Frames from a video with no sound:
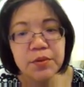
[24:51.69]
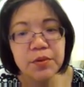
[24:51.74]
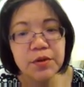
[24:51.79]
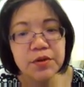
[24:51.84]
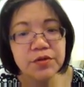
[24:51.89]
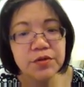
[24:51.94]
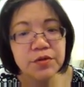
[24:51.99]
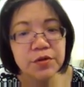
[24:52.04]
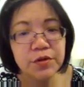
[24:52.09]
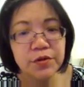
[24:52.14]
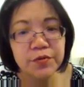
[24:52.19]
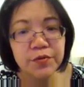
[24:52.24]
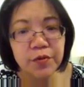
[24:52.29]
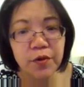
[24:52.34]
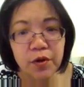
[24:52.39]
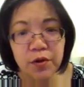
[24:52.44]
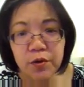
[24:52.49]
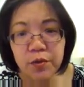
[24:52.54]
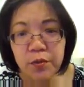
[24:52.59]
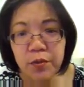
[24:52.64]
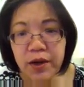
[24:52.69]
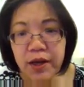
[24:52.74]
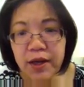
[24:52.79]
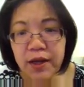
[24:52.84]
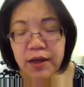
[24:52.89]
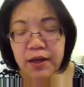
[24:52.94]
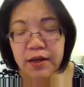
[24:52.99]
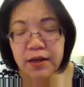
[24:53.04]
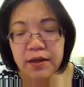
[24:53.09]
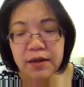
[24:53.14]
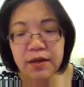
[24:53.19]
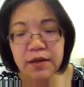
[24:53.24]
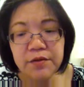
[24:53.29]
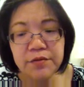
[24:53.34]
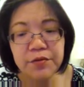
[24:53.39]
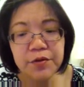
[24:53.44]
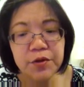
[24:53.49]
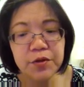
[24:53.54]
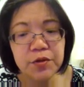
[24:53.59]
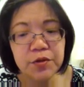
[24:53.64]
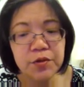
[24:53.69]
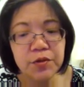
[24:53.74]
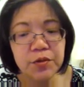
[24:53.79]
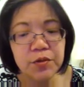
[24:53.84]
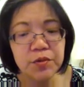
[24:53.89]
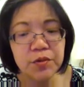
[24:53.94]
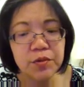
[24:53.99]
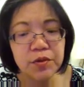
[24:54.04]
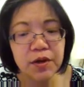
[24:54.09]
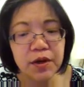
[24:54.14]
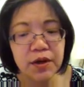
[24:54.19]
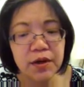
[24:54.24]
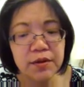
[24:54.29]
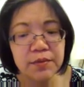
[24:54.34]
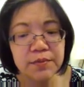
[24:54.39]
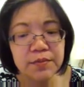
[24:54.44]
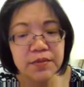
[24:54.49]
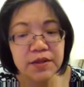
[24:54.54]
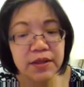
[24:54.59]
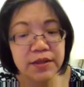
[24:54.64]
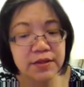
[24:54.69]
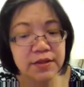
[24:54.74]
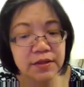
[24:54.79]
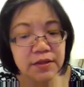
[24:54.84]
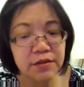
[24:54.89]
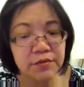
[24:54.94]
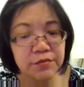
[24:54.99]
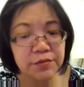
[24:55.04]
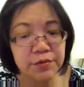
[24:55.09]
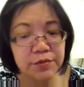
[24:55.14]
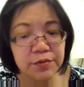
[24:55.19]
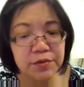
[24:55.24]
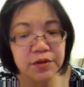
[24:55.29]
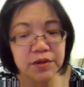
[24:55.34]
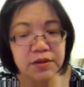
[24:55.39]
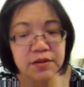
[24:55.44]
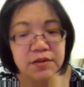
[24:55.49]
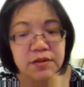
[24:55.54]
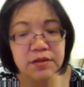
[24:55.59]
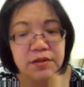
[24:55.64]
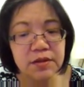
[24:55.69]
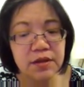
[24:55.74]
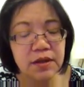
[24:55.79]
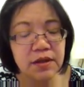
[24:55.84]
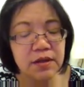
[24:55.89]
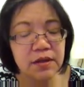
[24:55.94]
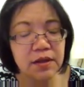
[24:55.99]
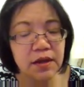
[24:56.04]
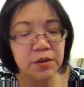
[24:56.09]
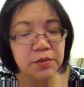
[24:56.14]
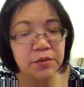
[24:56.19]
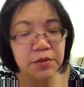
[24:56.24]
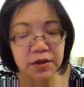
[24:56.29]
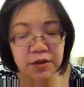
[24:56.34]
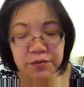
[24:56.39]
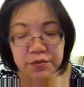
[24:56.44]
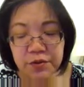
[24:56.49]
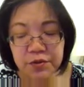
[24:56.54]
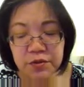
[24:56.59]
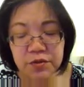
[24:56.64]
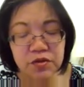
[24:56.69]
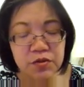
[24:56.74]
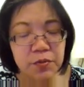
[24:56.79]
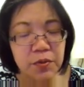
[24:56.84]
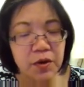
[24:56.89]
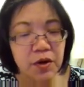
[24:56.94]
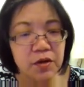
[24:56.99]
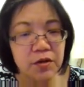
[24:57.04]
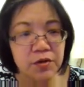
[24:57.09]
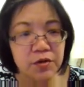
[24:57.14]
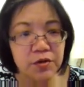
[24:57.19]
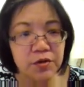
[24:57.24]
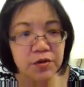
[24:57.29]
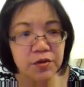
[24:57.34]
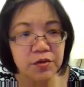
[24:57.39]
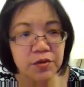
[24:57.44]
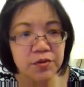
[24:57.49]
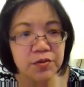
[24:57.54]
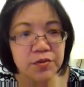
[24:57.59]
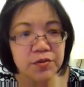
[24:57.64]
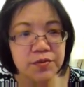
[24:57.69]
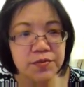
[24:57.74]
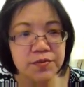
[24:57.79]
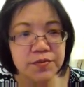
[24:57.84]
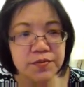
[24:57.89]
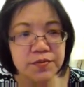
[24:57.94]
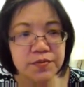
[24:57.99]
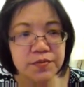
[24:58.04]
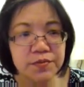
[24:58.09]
Points that are far away give you less influence, and that will give you a smaller kernel.